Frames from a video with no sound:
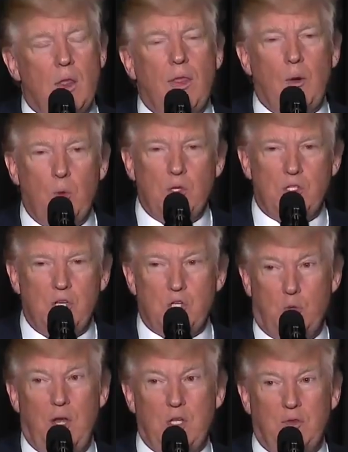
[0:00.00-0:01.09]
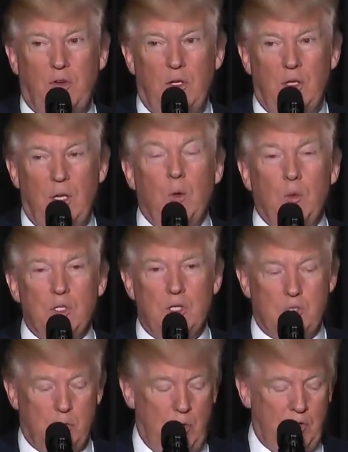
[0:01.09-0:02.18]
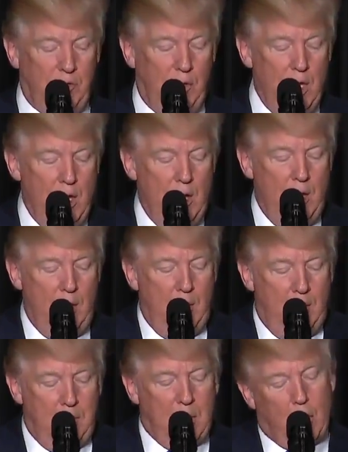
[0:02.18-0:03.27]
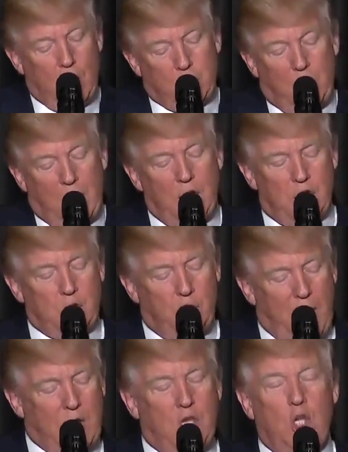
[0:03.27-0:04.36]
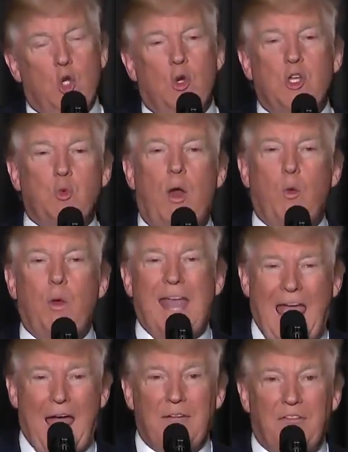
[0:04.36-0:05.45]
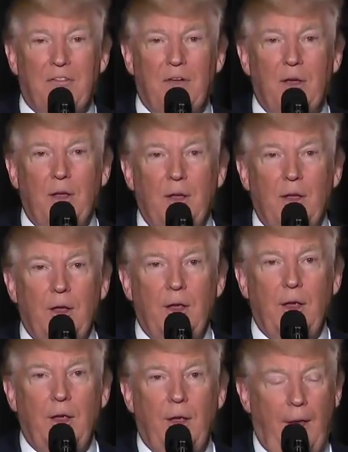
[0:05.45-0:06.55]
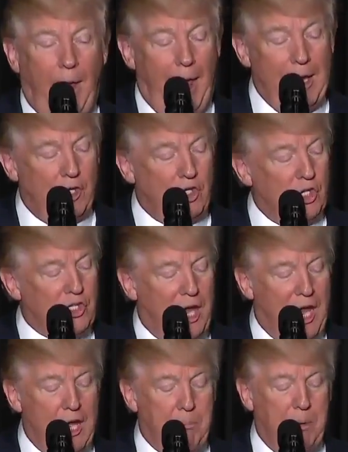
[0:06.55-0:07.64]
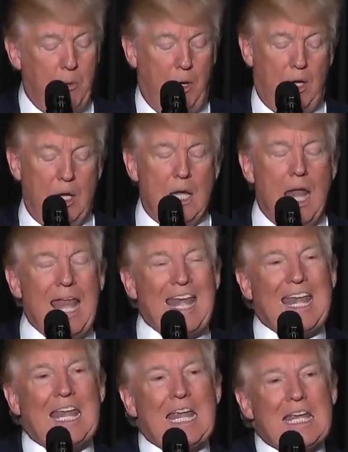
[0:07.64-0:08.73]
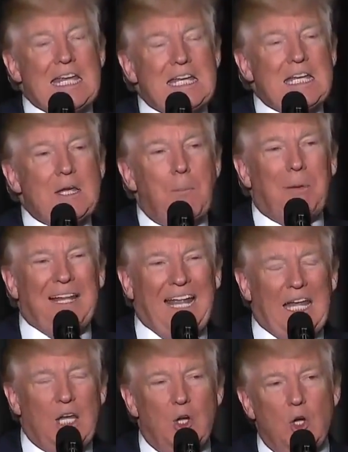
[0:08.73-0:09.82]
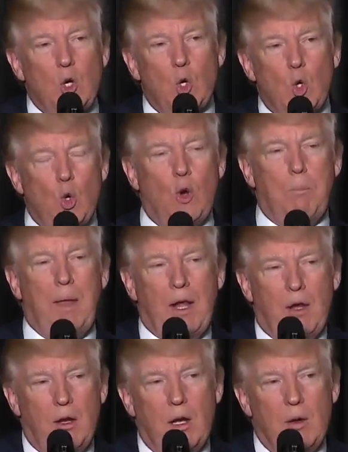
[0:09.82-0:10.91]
that was disgraceful. It was disgraceful. Because what I just read to you is what we have. And it just can't be written any plainer or better.